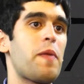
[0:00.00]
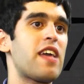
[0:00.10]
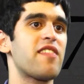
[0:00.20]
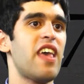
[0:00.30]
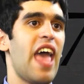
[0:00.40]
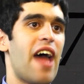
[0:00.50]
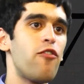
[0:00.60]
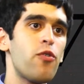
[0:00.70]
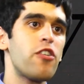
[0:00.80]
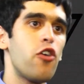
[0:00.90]
because
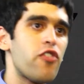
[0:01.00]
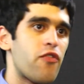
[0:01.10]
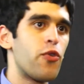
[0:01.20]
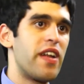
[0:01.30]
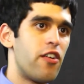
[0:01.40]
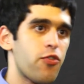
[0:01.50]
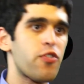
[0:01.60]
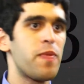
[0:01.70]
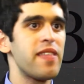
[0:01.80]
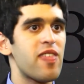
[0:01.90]
everyone knows everyone else,
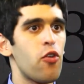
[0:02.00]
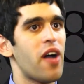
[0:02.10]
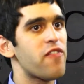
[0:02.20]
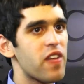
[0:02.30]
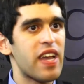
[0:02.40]
which means that you have